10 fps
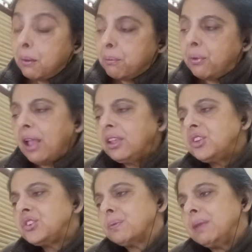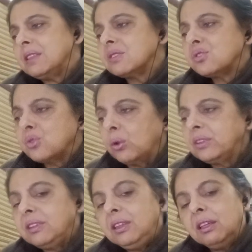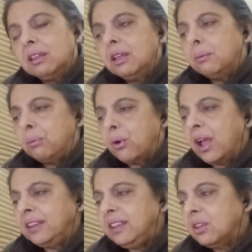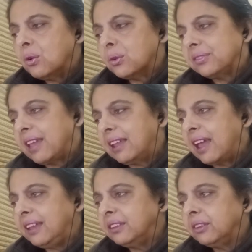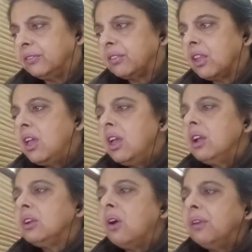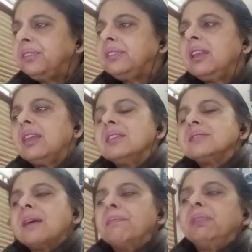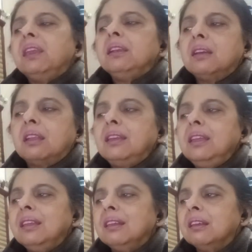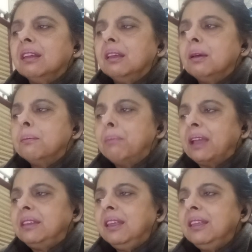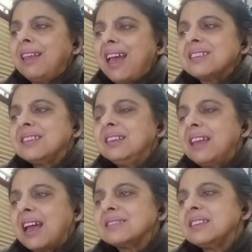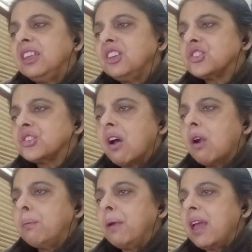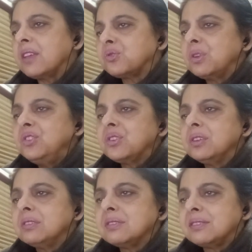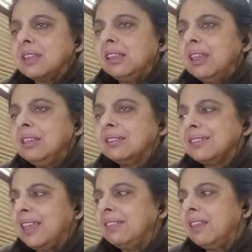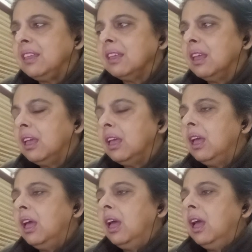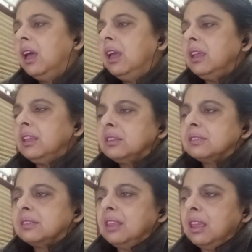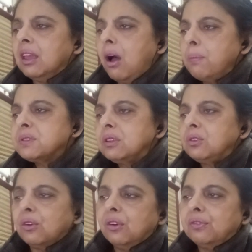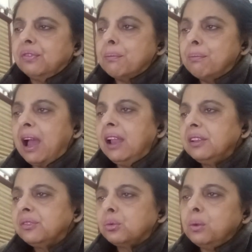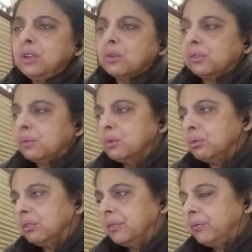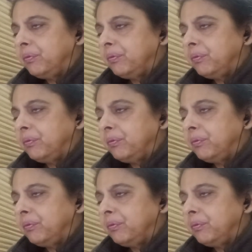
Brackish means salty, briny or saline. Caustic is something cutting, biting, acid, acidic, sharp, astringent, stinging, scathing. It's the opposite of mild, sweet, or smooth.